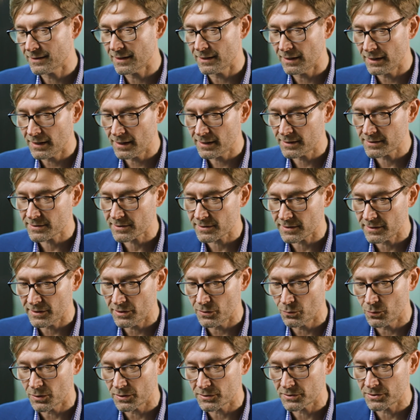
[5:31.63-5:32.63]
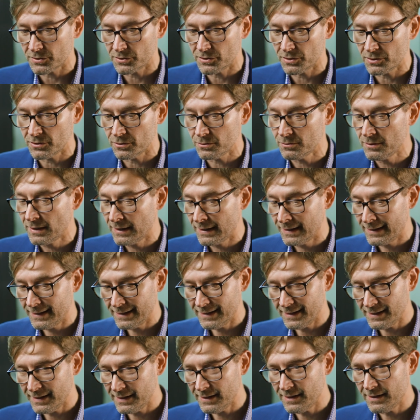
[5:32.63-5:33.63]
The last thing you want to do,
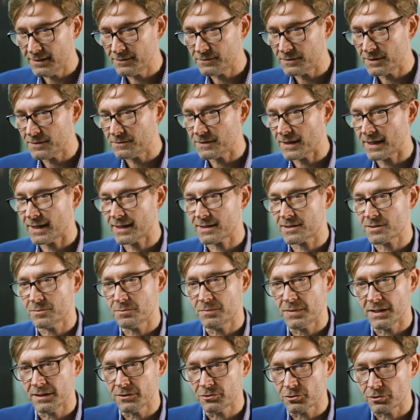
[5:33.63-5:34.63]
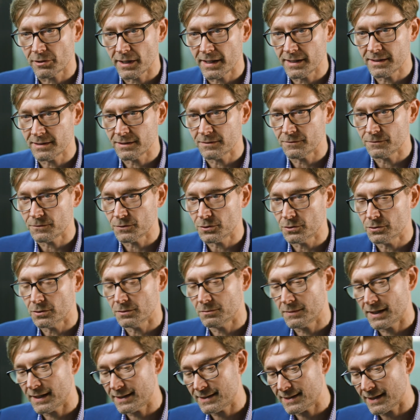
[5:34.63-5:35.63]
even if it hasn't been created
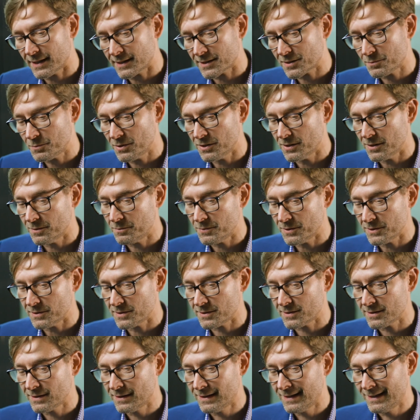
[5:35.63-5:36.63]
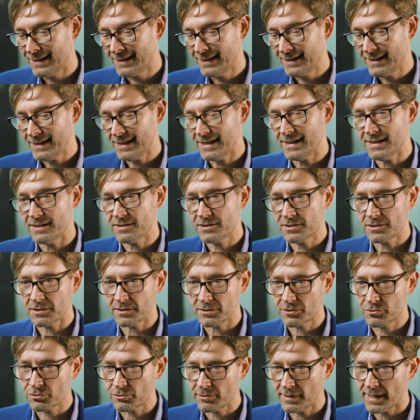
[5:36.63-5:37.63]
for a tax purpose, is to
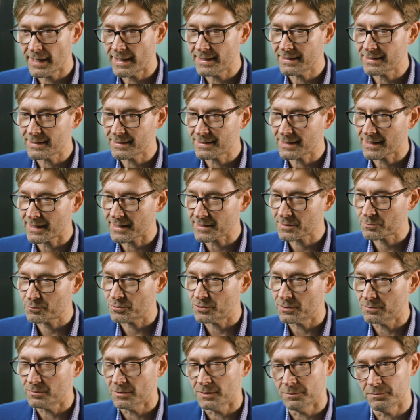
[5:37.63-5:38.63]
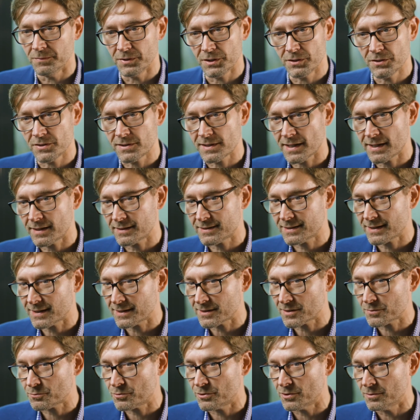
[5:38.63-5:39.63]
create a tax problem, because that
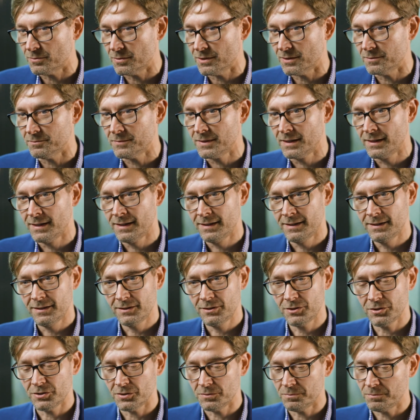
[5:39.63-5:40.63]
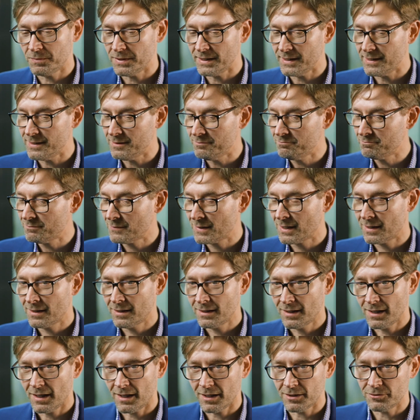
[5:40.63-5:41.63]
tax problem could be
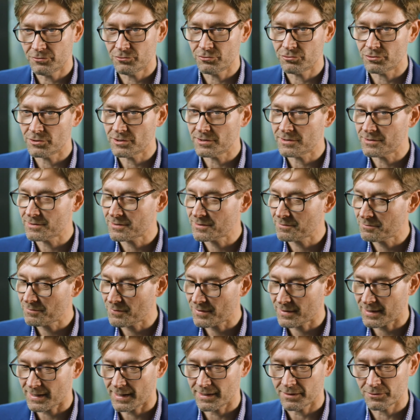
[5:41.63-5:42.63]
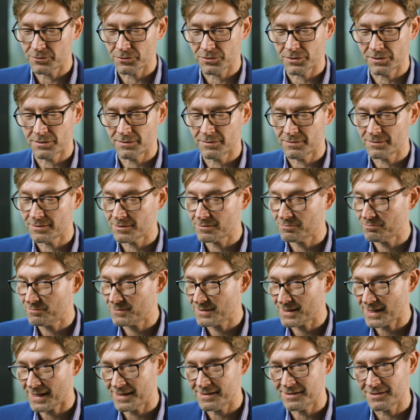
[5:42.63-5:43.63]
hundreds, thousands,
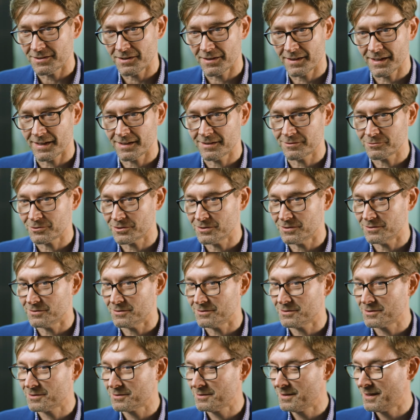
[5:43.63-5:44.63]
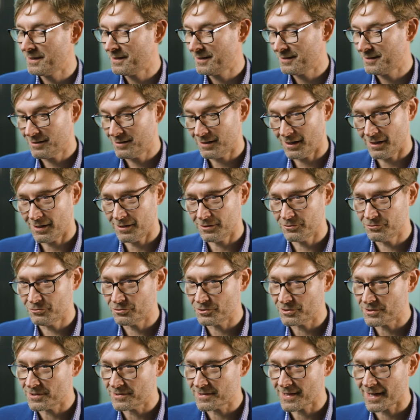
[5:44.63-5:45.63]
tens of thousands,
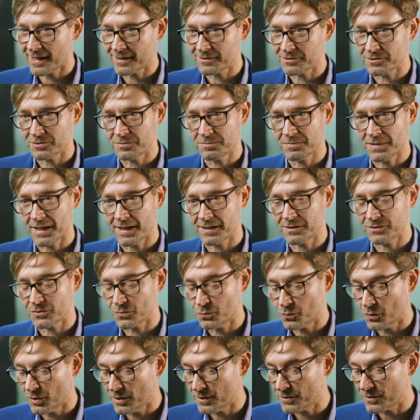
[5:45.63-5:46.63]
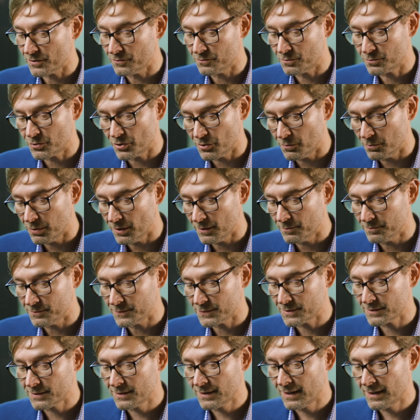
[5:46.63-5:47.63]
hundreds of thousands of pounds worth of problems.